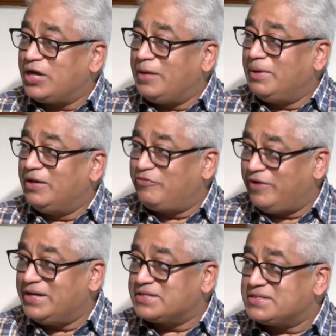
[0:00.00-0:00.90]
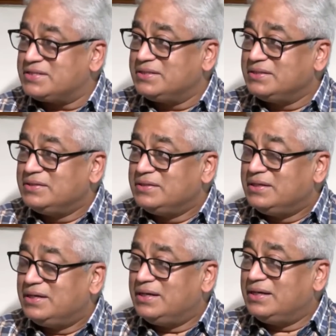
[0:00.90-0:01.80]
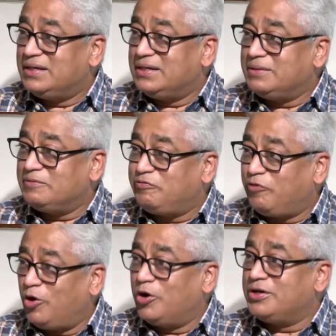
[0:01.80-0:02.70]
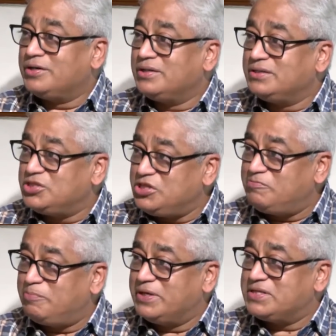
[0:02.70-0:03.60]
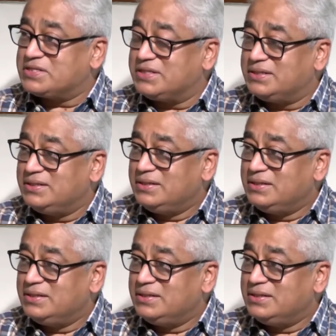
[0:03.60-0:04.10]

tribal affairs for the Chief Minister.